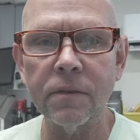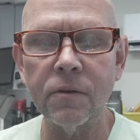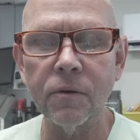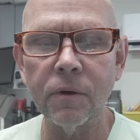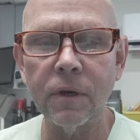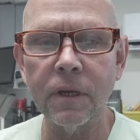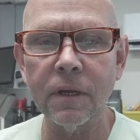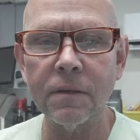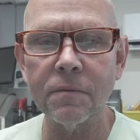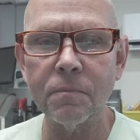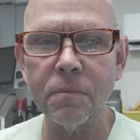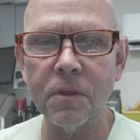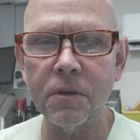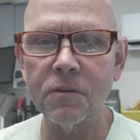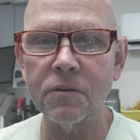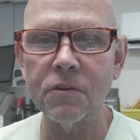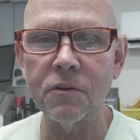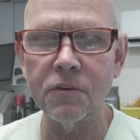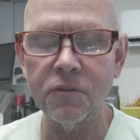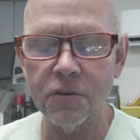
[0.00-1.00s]
doing
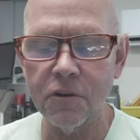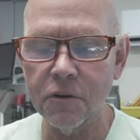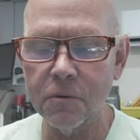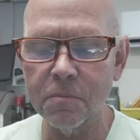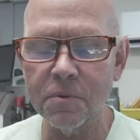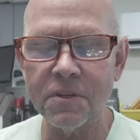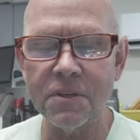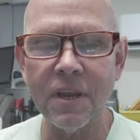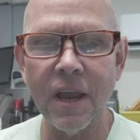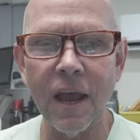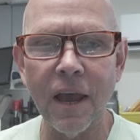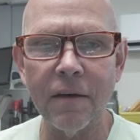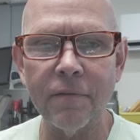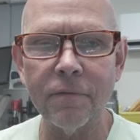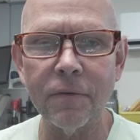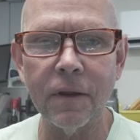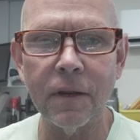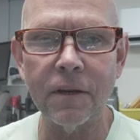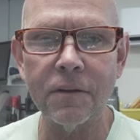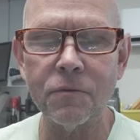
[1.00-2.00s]
this YouTube stuff
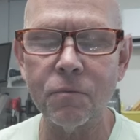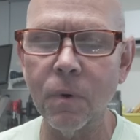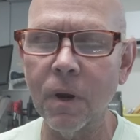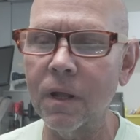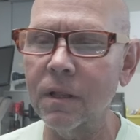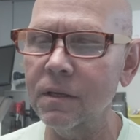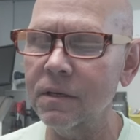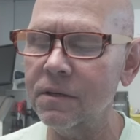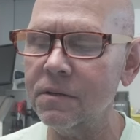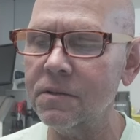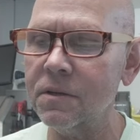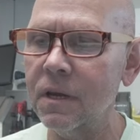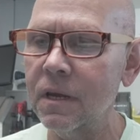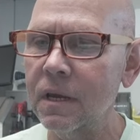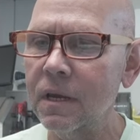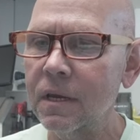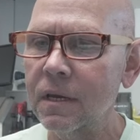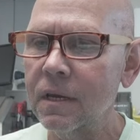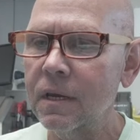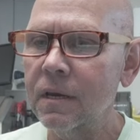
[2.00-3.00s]
as well as
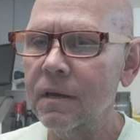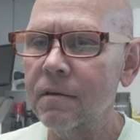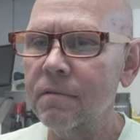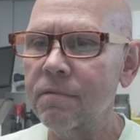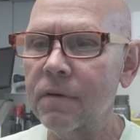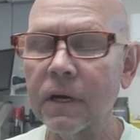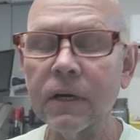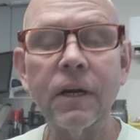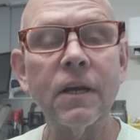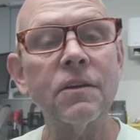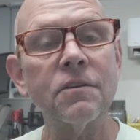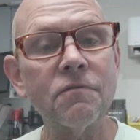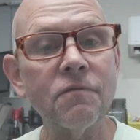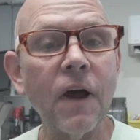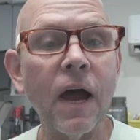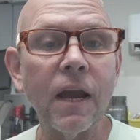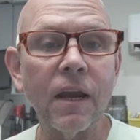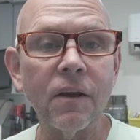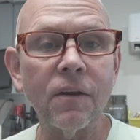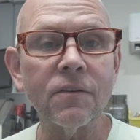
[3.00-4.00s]
various
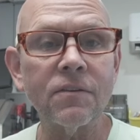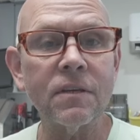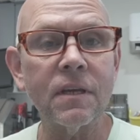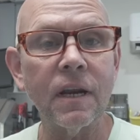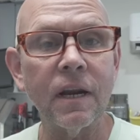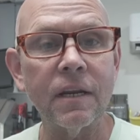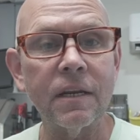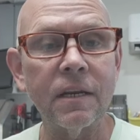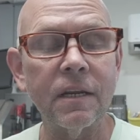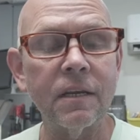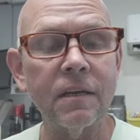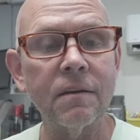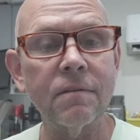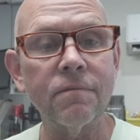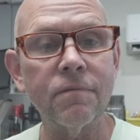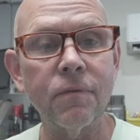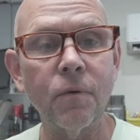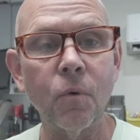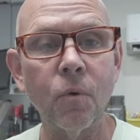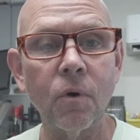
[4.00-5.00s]
files that I need
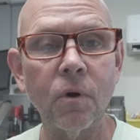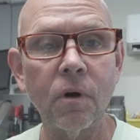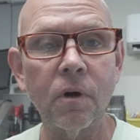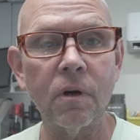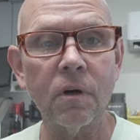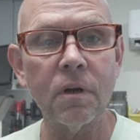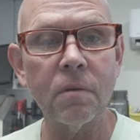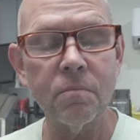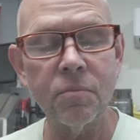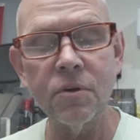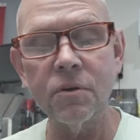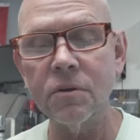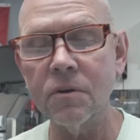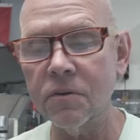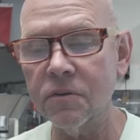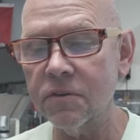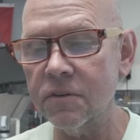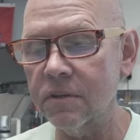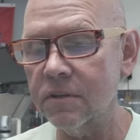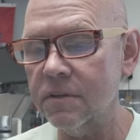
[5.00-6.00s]
for
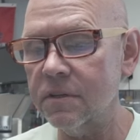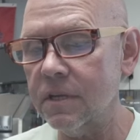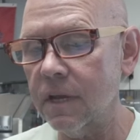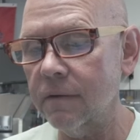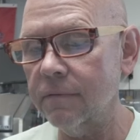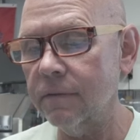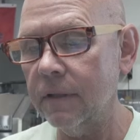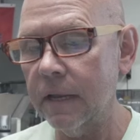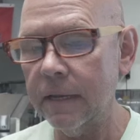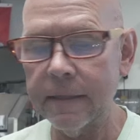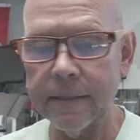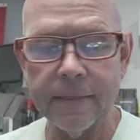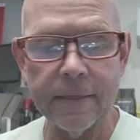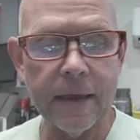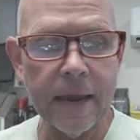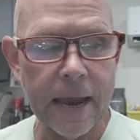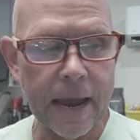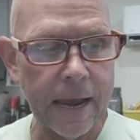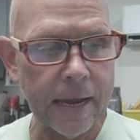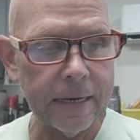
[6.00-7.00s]
computers and stuff like
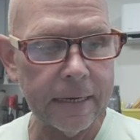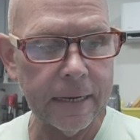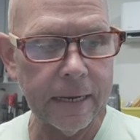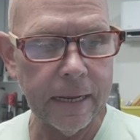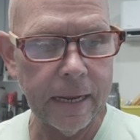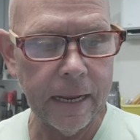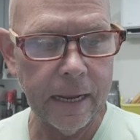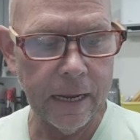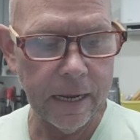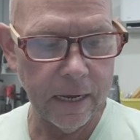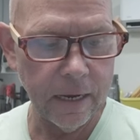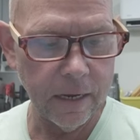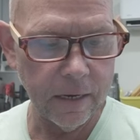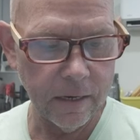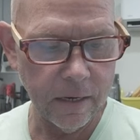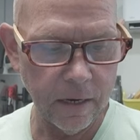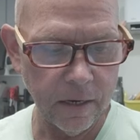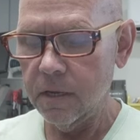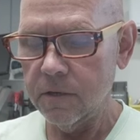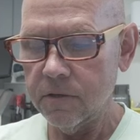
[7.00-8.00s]
that.
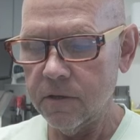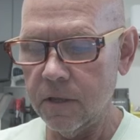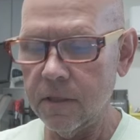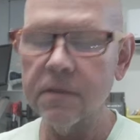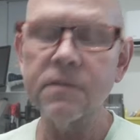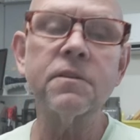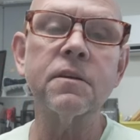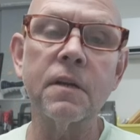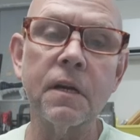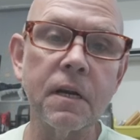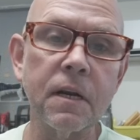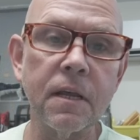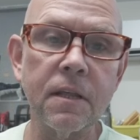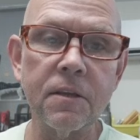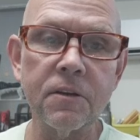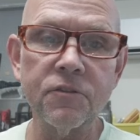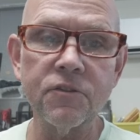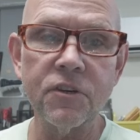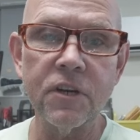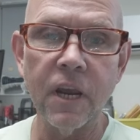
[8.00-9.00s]
And saw this on another
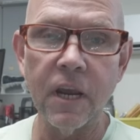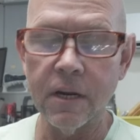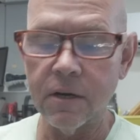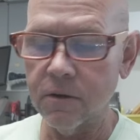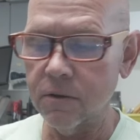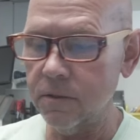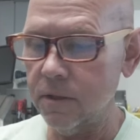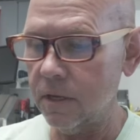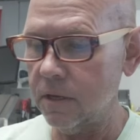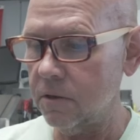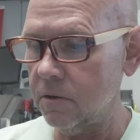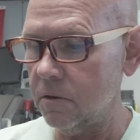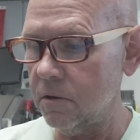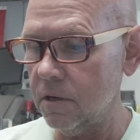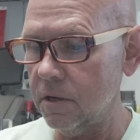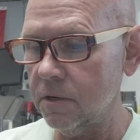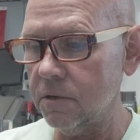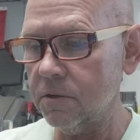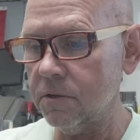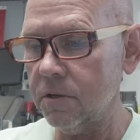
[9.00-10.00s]
channel, thank you,
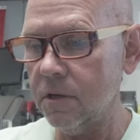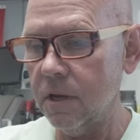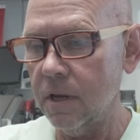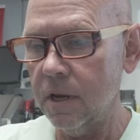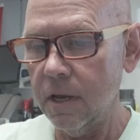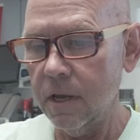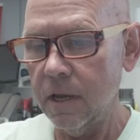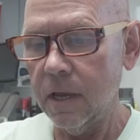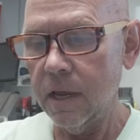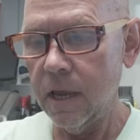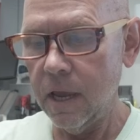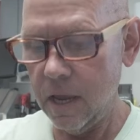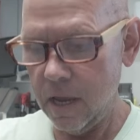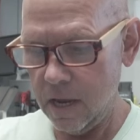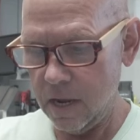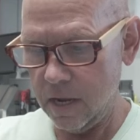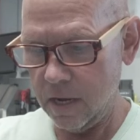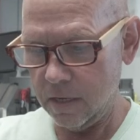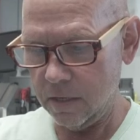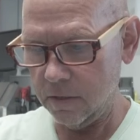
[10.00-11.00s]
Chris,
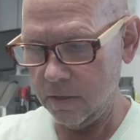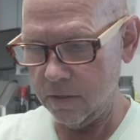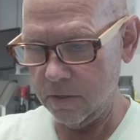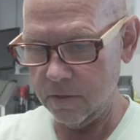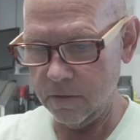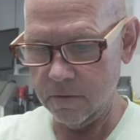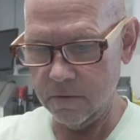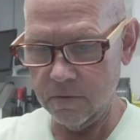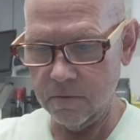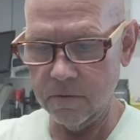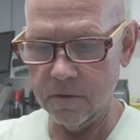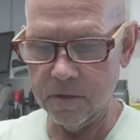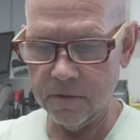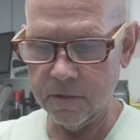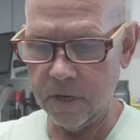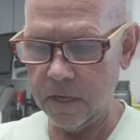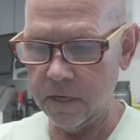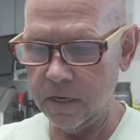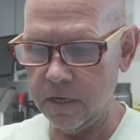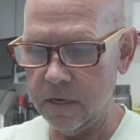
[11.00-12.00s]
and
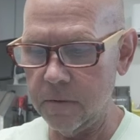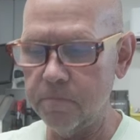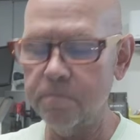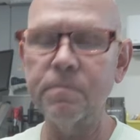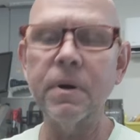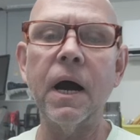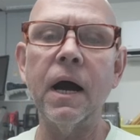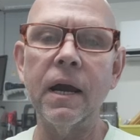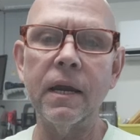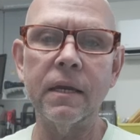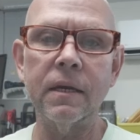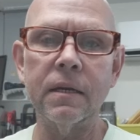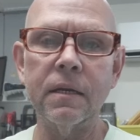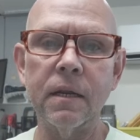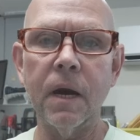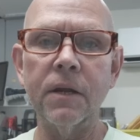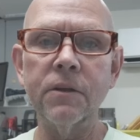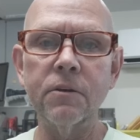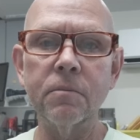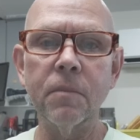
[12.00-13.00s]
decided to buy it.
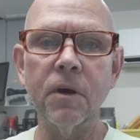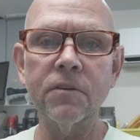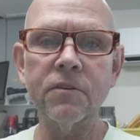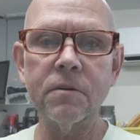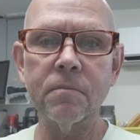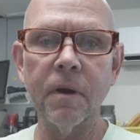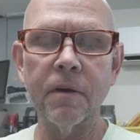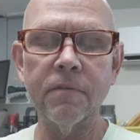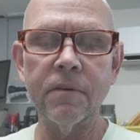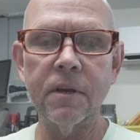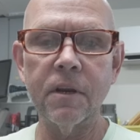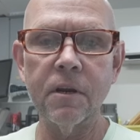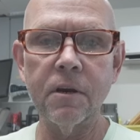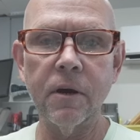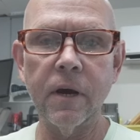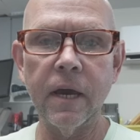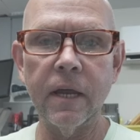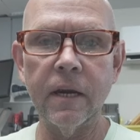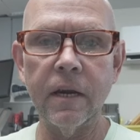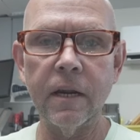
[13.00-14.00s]
I do most of my video
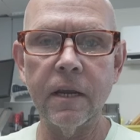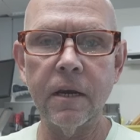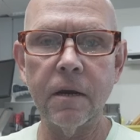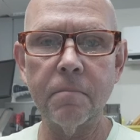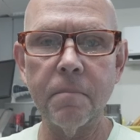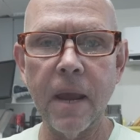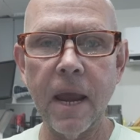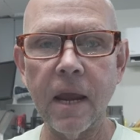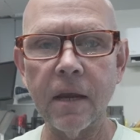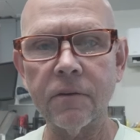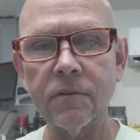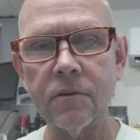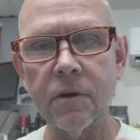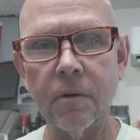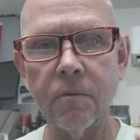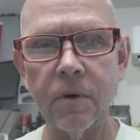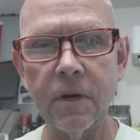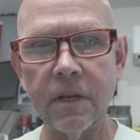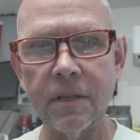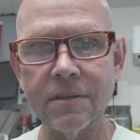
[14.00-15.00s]
editing on Mac, so I
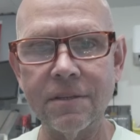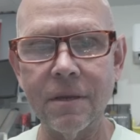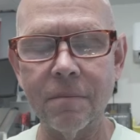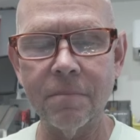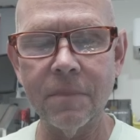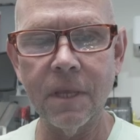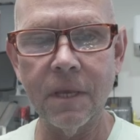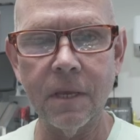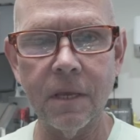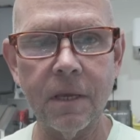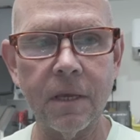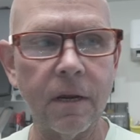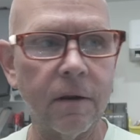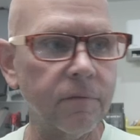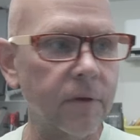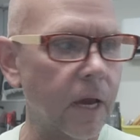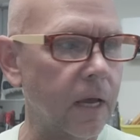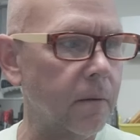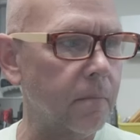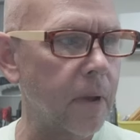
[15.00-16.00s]
wanted something, and I've
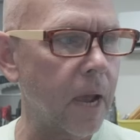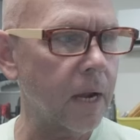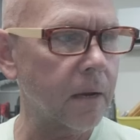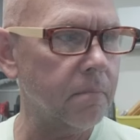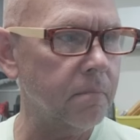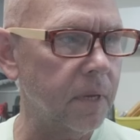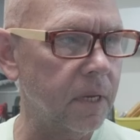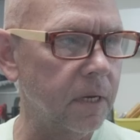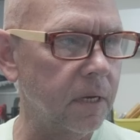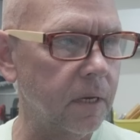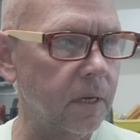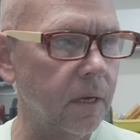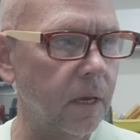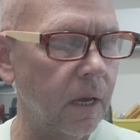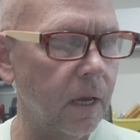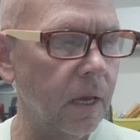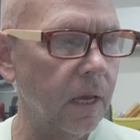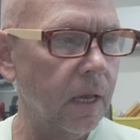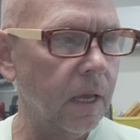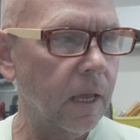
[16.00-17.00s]
got a Mac Mini,
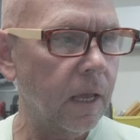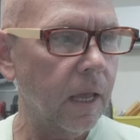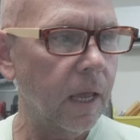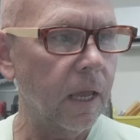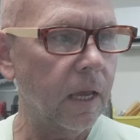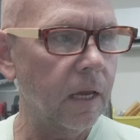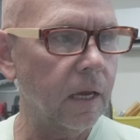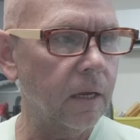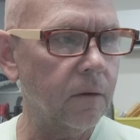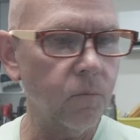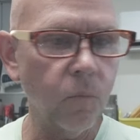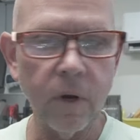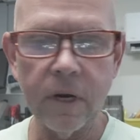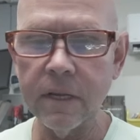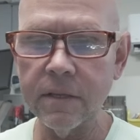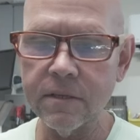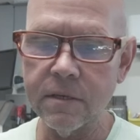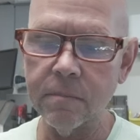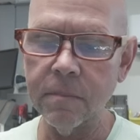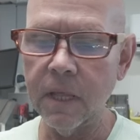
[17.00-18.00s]
and wanted
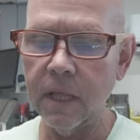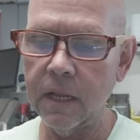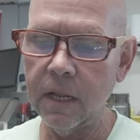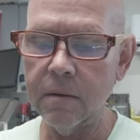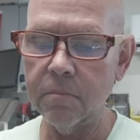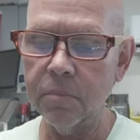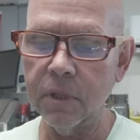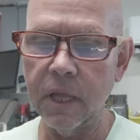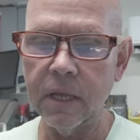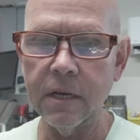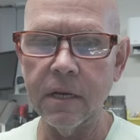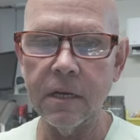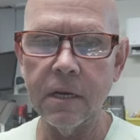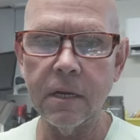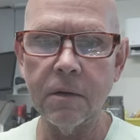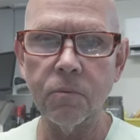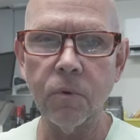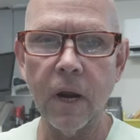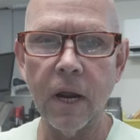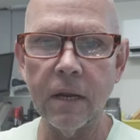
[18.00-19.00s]
something that blended
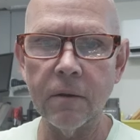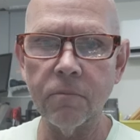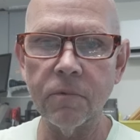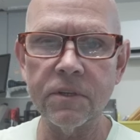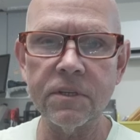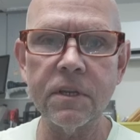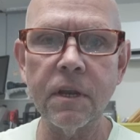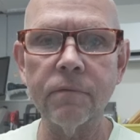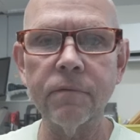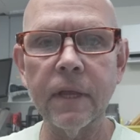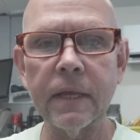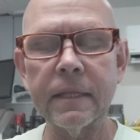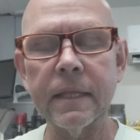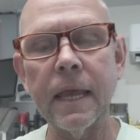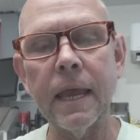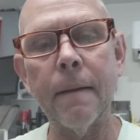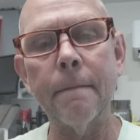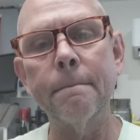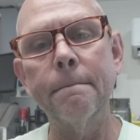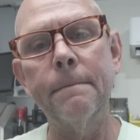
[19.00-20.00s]
it right with stuff like
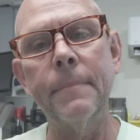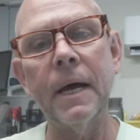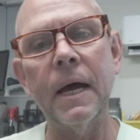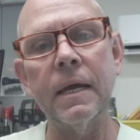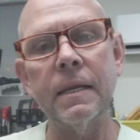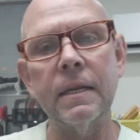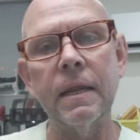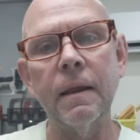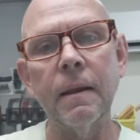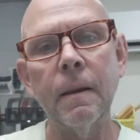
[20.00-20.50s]
that. But